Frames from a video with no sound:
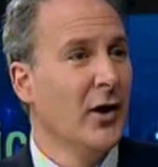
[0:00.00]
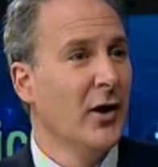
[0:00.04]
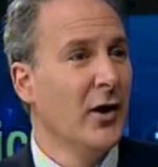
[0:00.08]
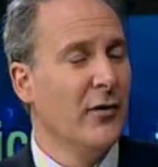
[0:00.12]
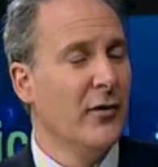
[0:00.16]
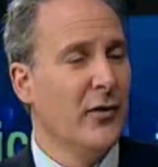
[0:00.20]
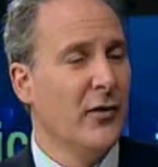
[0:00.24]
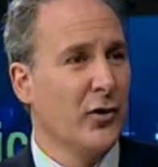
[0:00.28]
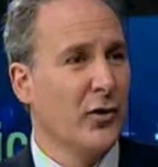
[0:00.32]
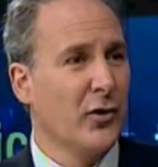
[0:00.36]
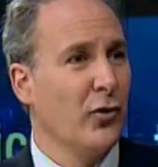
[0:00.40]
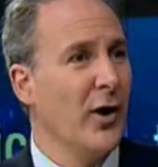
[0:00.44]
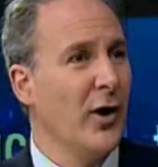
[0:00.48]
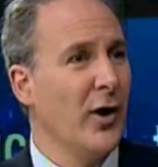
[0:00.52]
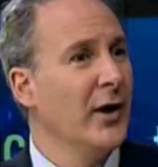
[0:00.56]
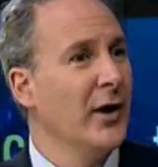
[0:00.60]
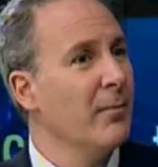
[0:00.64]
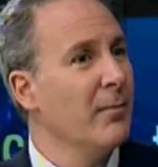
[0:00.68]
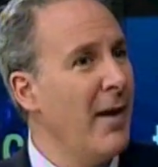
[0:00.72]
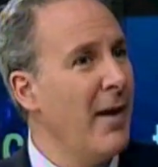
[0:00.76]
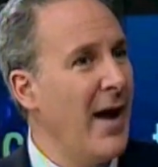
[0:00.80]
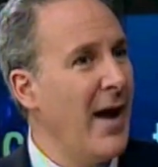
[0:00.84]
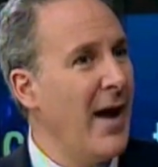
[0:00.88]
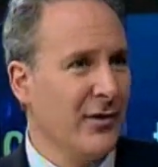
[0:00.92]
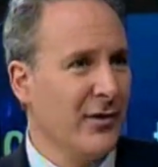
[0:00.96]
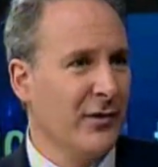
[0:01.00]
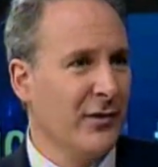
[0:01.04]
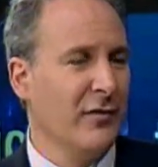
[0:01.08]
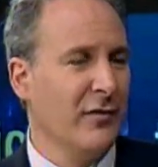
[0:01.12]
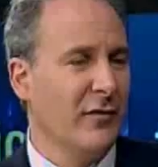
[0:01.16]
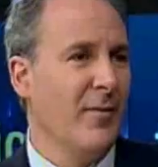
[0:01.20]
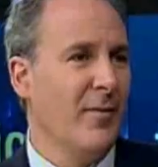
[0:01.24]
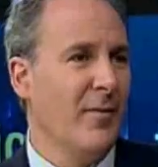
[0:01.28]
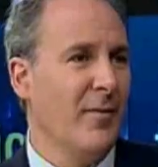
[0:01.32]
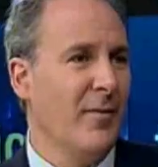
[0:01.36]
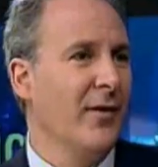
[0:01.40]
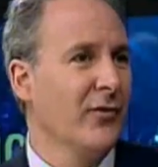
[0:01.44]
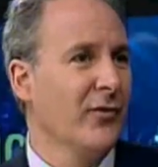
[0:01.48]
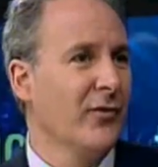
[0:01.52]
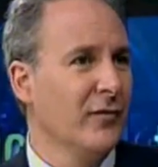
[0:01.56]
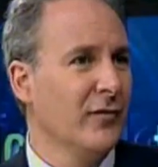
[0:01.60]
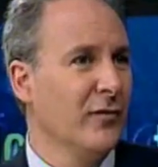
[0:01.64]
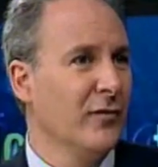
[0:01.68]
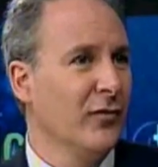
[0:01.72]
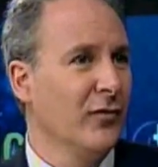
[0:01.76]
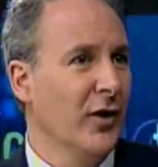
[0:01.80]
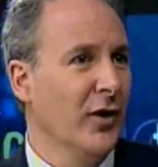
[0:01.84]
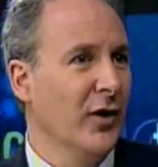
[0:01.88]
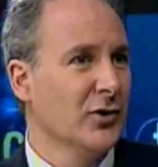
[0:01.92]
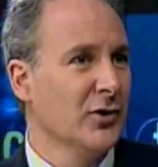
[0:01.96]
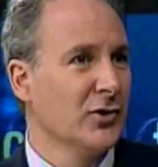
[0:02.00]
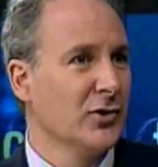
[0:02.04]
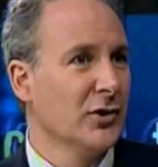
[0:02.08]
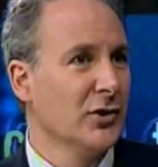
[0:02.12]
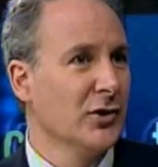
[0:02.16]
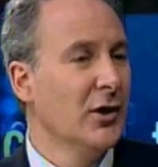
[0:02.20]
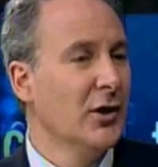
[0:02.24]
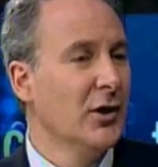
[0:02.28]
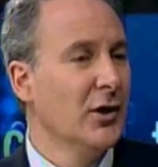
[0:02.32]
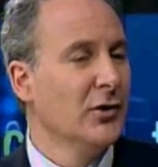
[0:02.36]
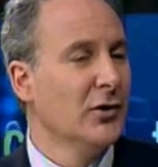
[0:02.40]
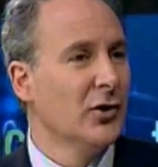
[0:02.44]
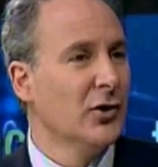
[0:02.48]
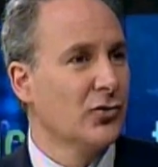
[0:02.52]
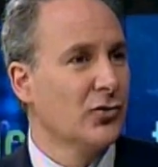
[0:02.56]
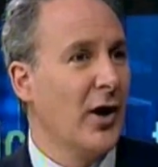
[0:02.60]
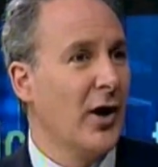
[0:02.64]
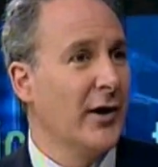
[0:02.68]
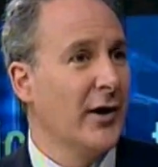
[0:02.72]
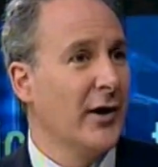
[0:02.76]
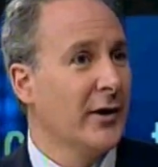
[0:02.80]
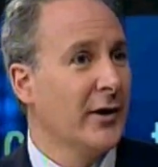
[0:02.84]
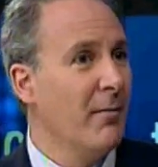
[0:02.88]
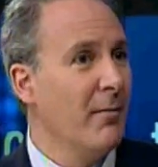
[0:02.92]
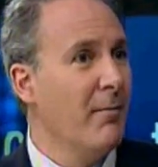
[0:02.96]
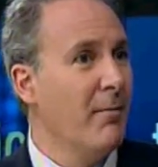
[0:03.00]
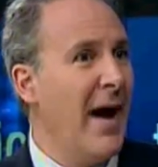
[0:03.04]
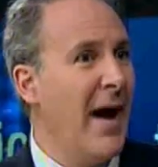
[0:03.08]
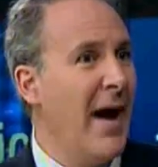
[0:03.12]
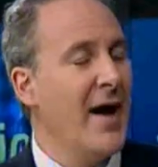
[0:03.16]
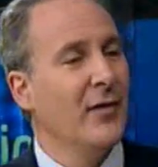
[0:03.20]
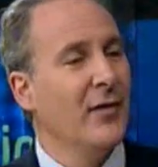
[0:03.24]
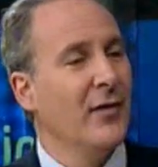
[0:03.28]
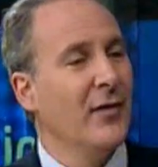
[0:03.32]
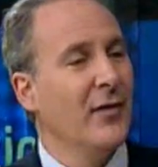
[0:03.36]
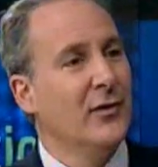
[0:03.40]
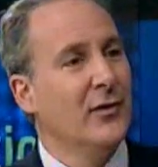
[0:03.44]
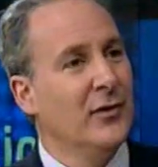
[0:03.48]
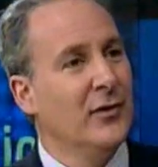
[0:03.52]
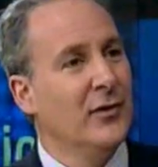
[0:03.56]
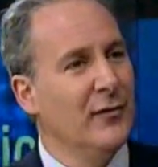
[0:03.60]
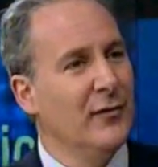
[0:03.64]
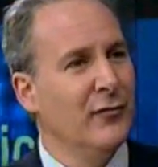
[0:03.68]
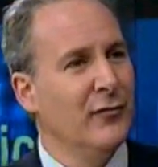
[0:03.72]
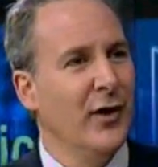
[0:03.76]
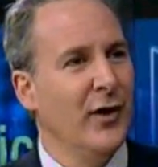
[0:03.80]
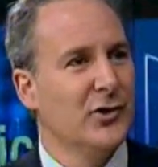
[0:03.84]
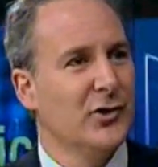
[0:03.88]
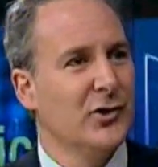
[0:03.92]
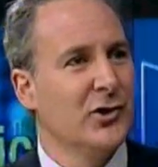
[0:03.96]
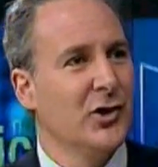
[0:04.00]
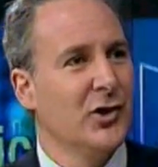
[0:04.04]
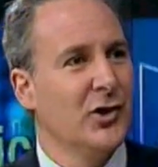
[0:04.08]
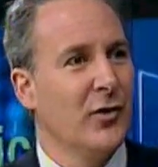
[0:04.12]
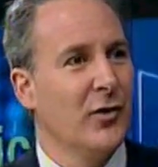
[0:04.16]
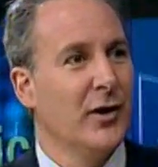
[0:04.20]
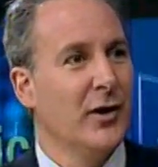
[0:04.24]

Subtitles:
they're creating massive amounts of inflation to try to combat the deflationary